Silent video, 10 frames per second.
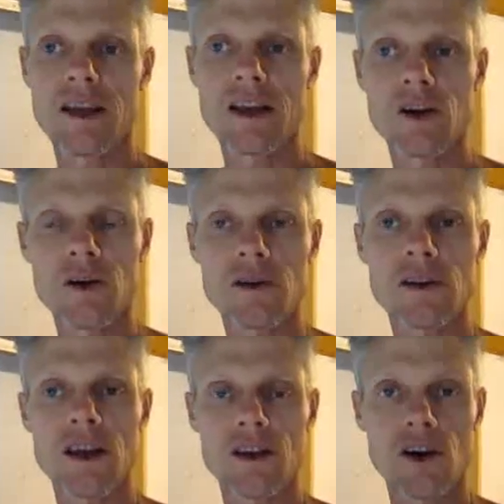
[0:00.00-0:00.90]
get
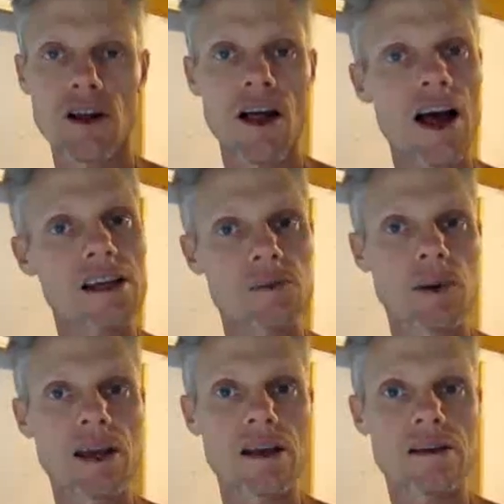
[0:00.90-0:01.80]
your glass
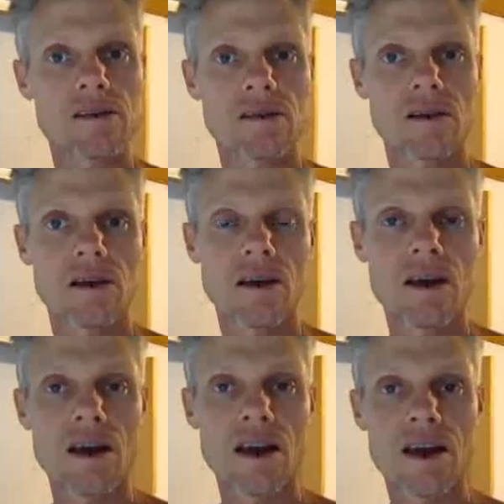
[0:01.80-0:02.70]
piece
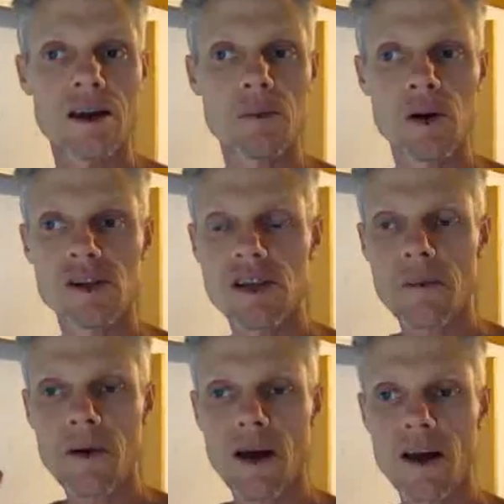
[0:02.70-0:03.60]
and put
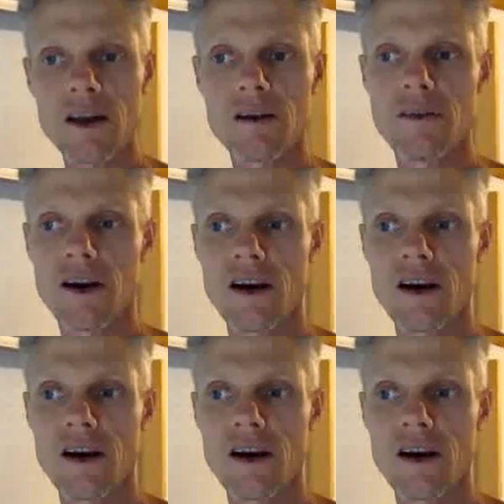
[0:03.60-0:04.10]
some kind of